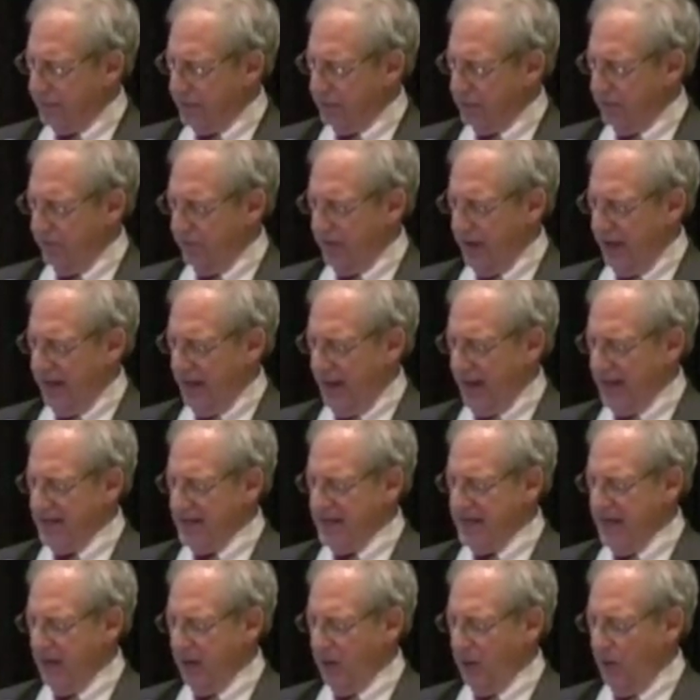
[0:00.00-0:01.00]
sort of that
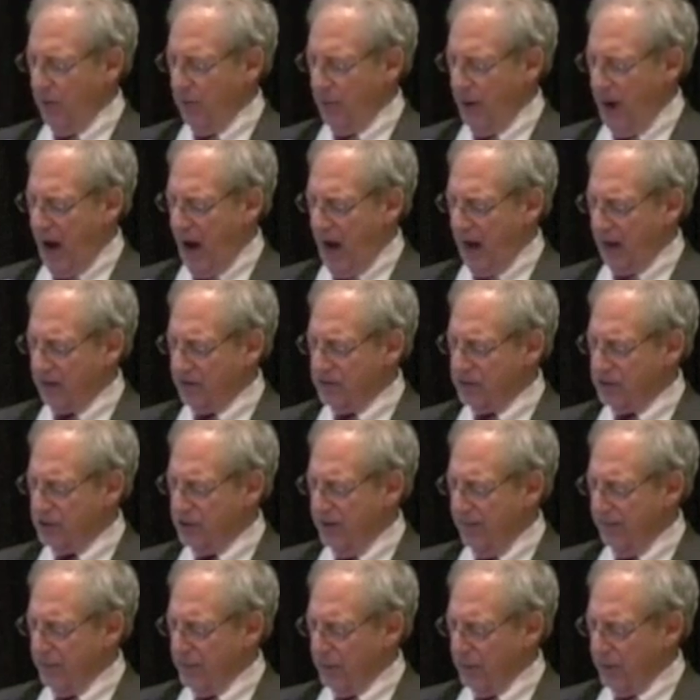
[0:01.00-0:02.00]
yellow box,
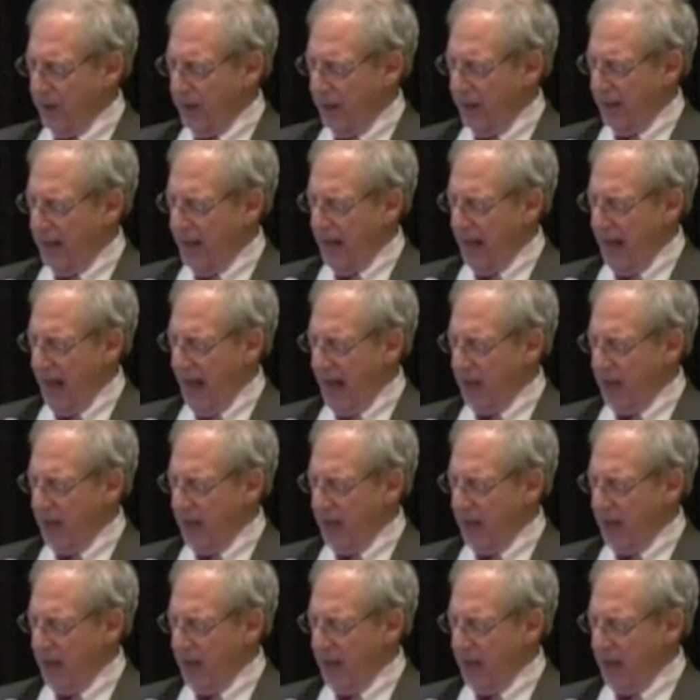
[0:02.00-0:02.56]
okay?